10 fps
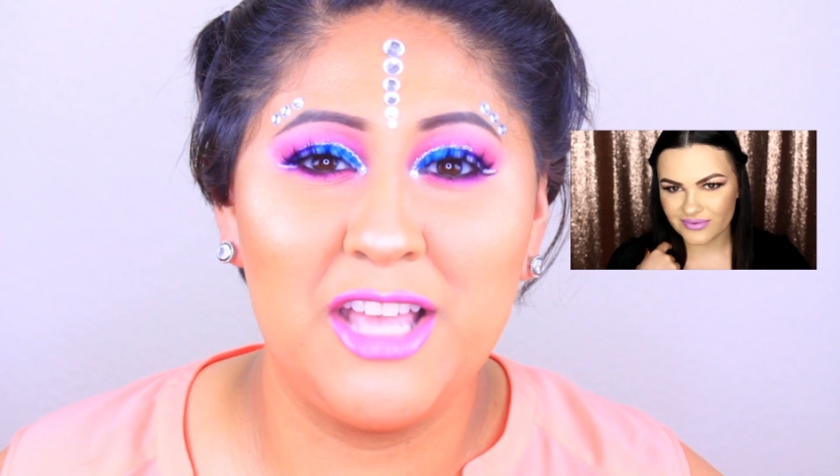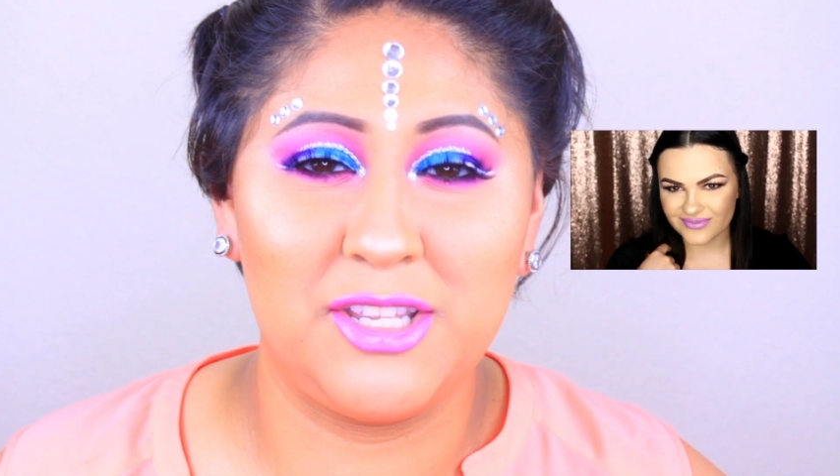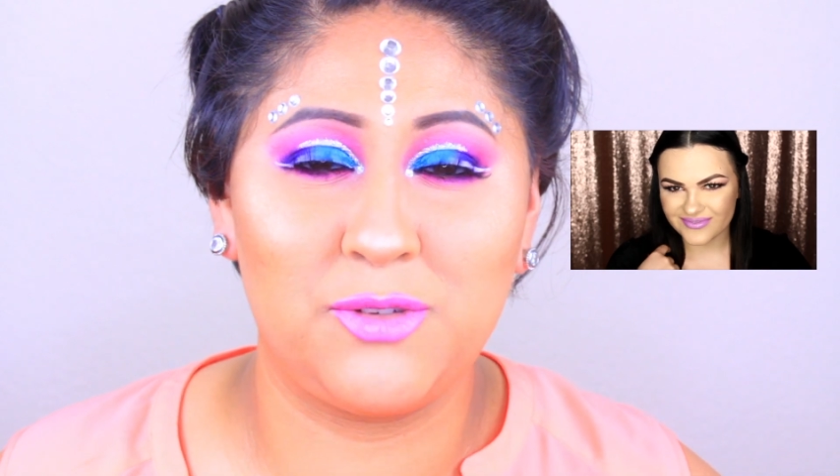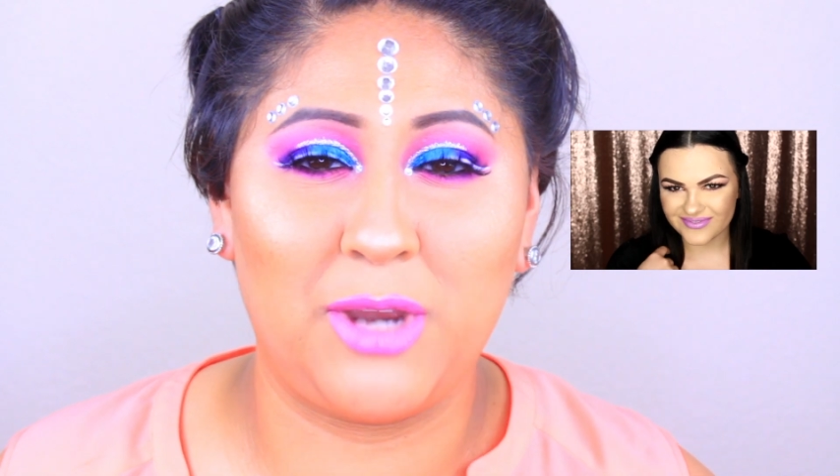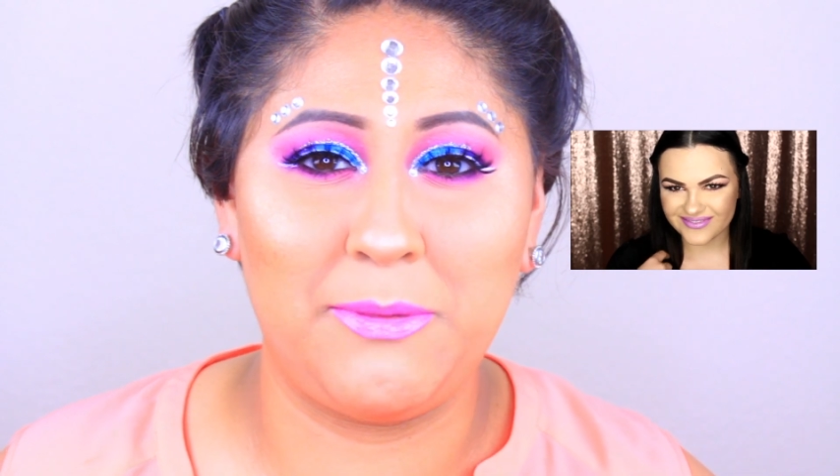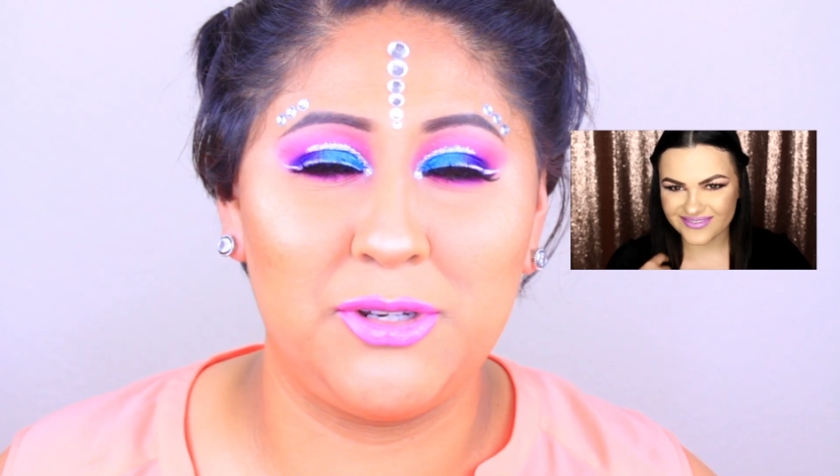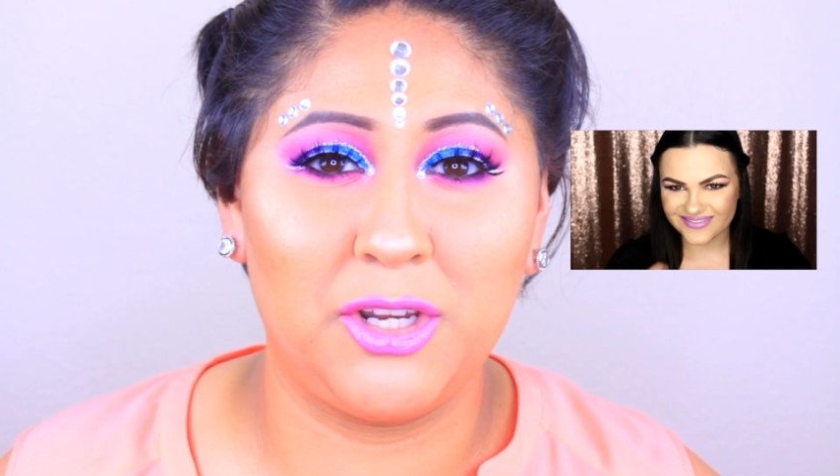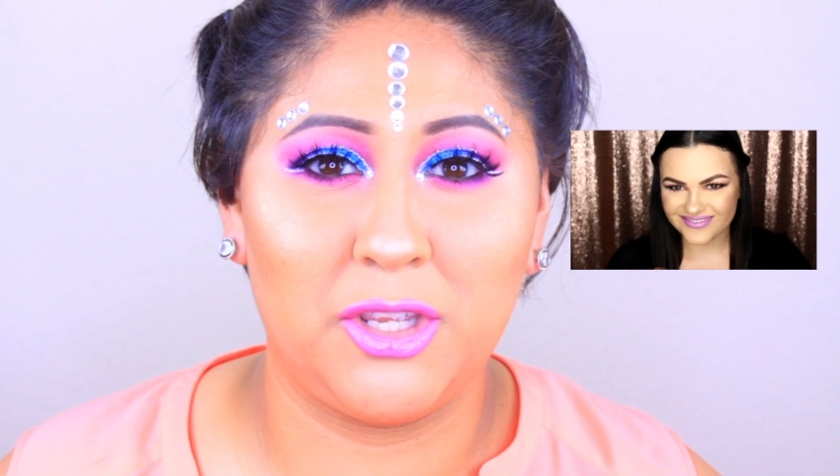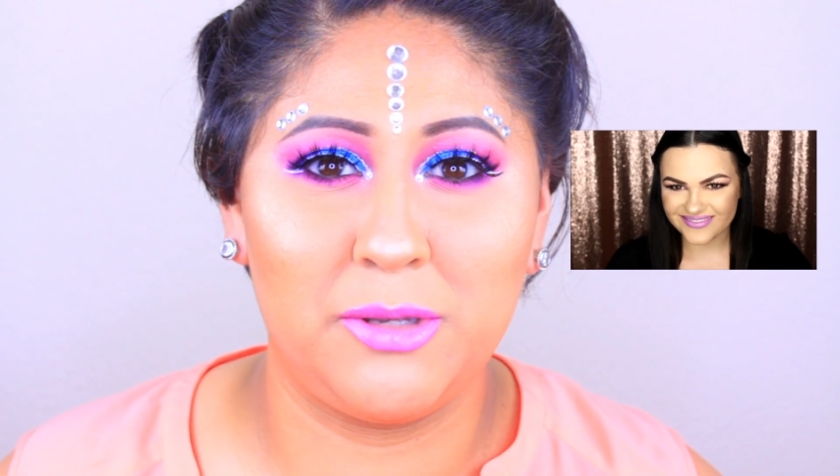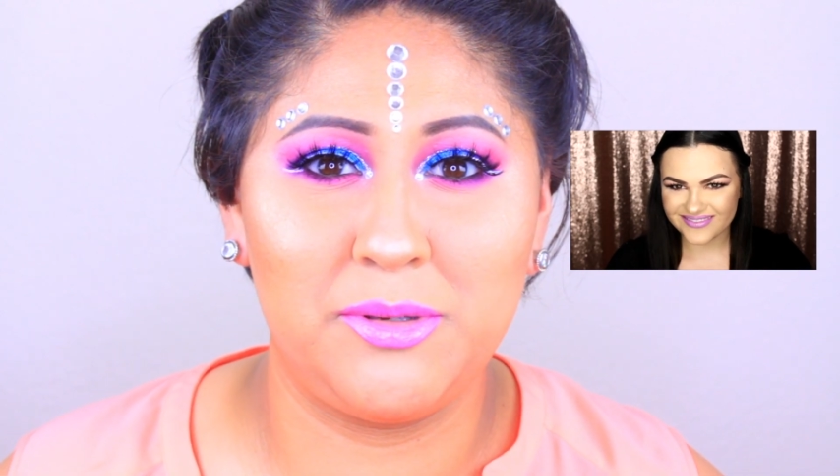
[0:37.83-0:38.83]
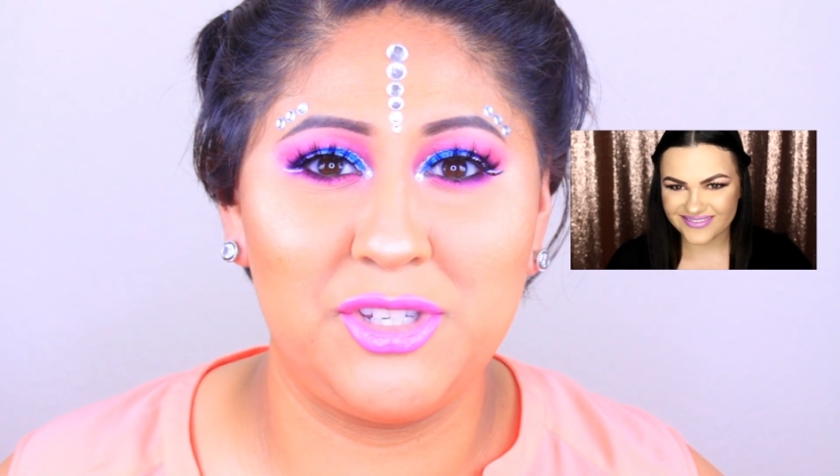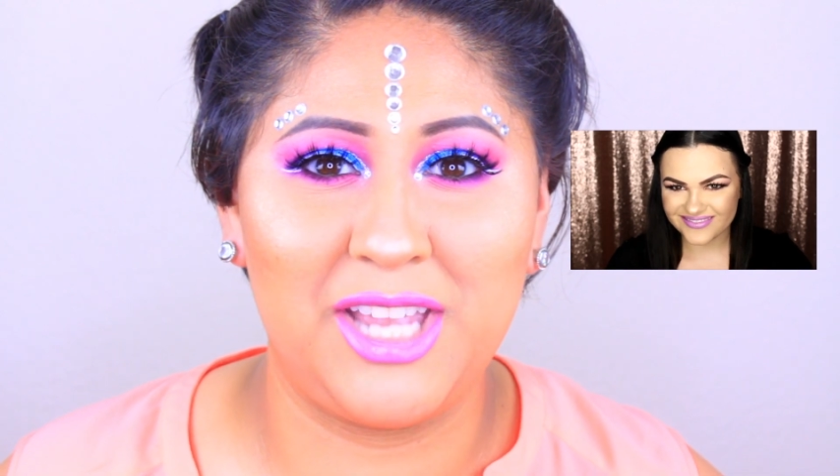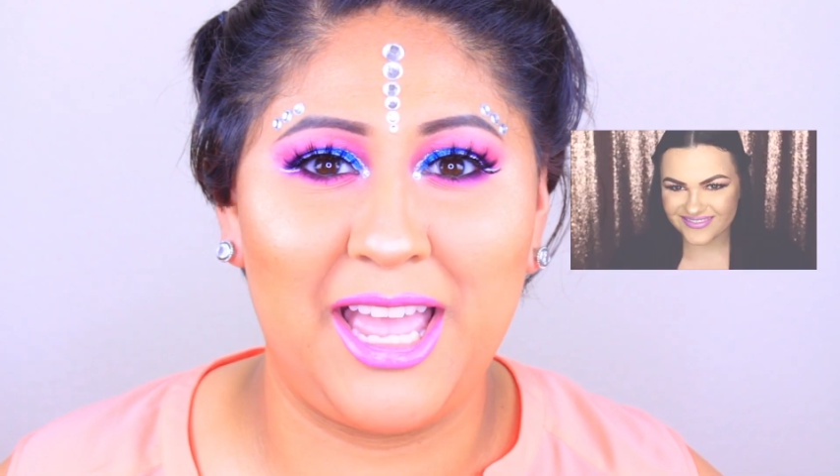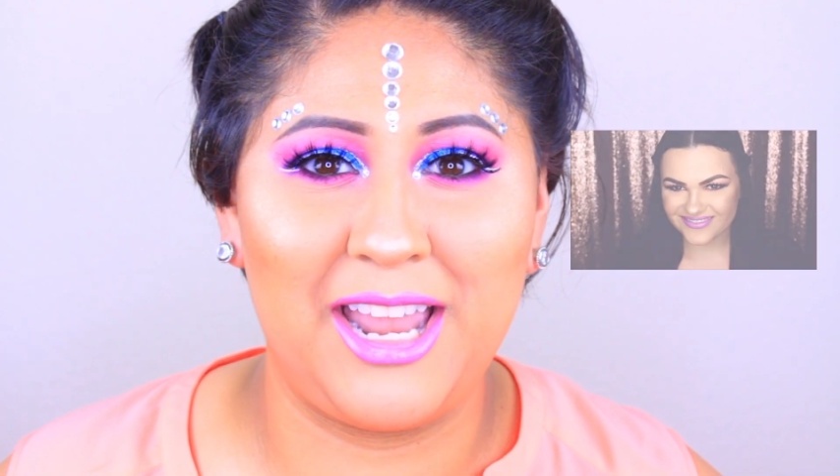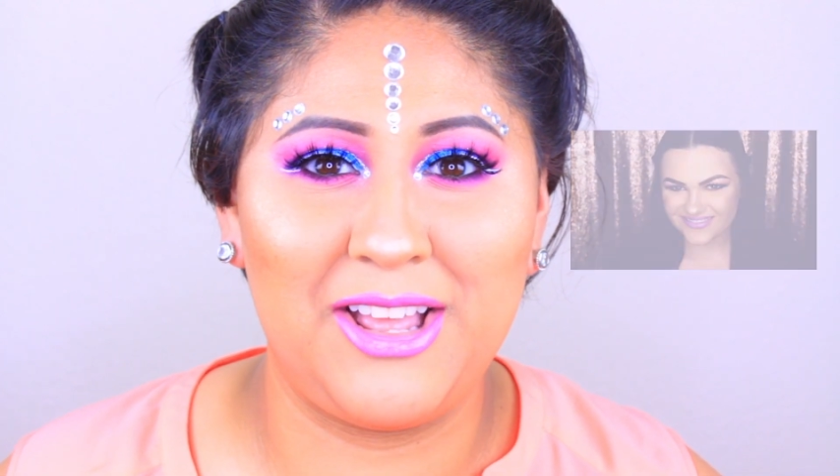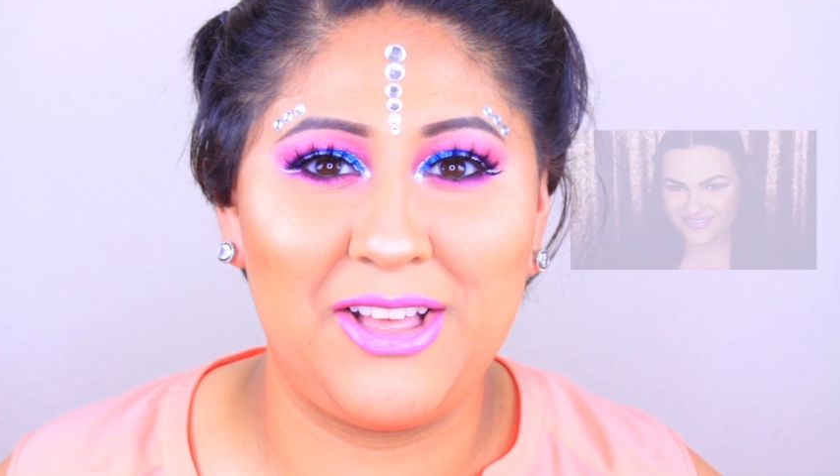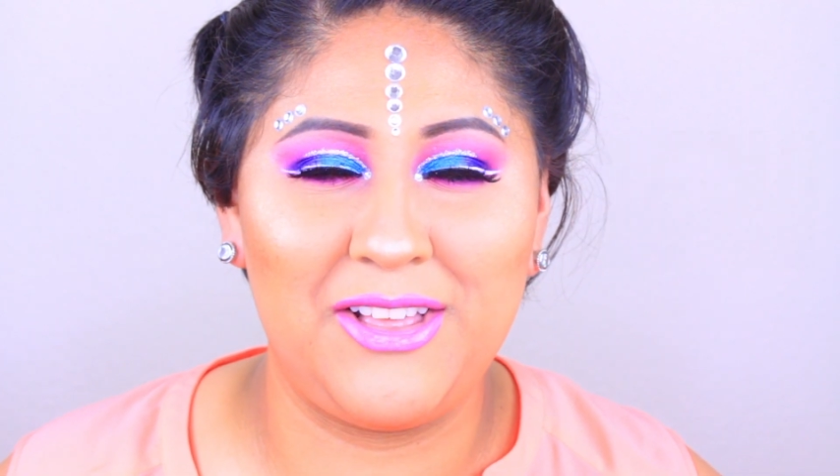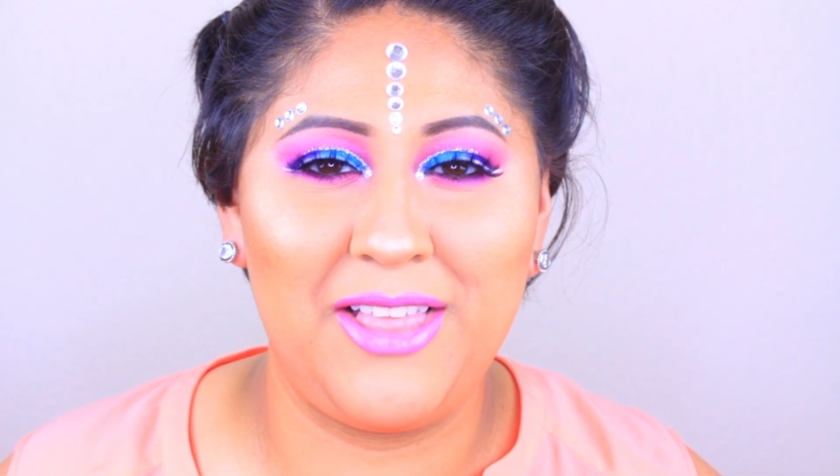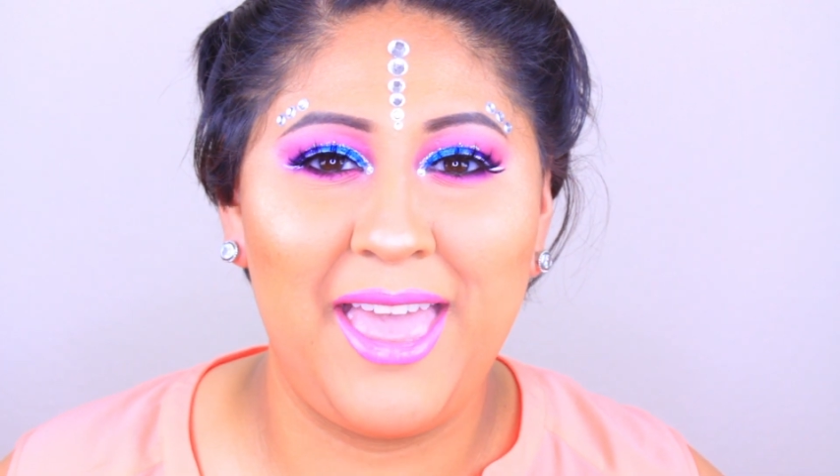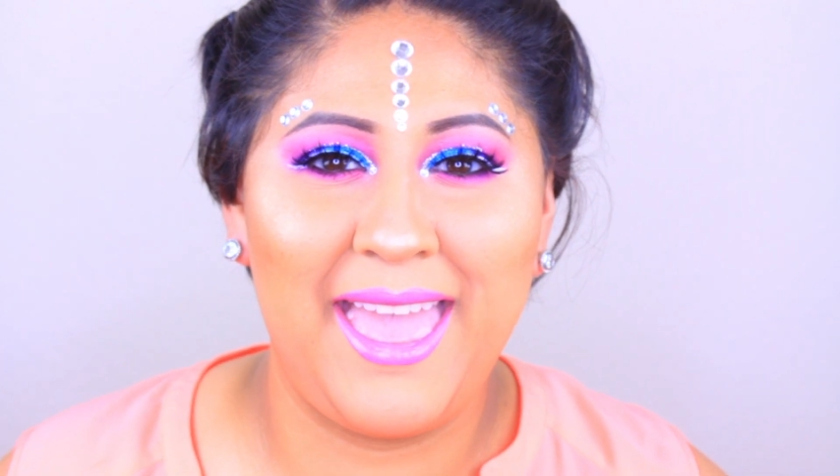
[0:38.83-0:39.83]
Subscribe to her YouTube
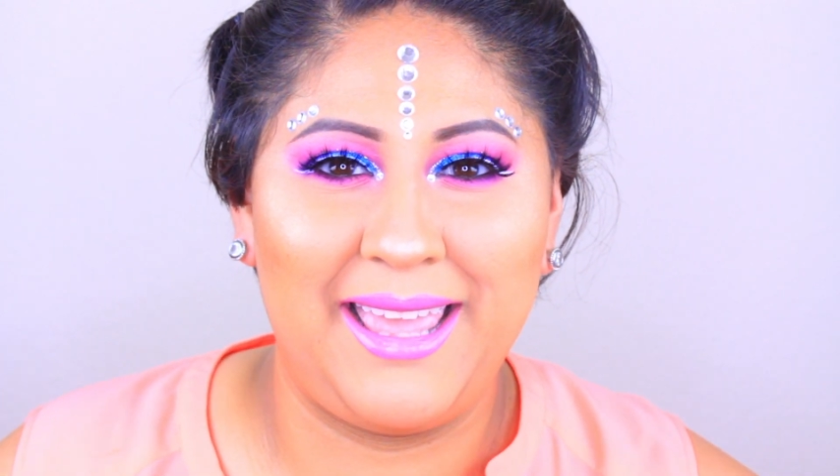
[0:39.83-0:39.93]
channel